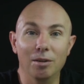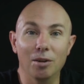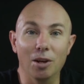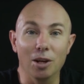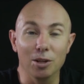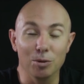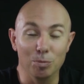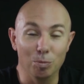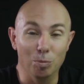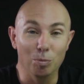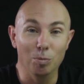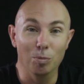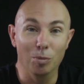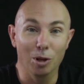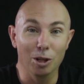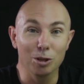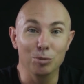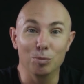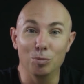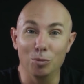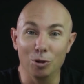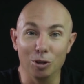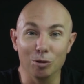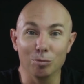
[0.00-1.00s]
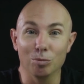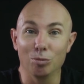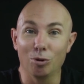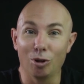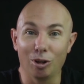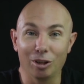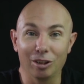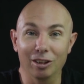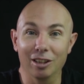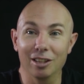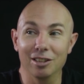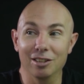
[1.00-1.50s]
Let's bring
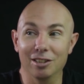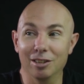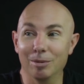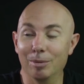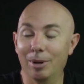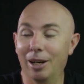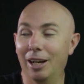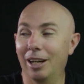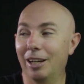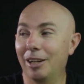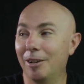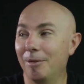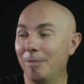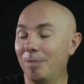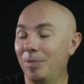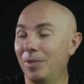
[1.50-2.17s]
Brock Lesnar back.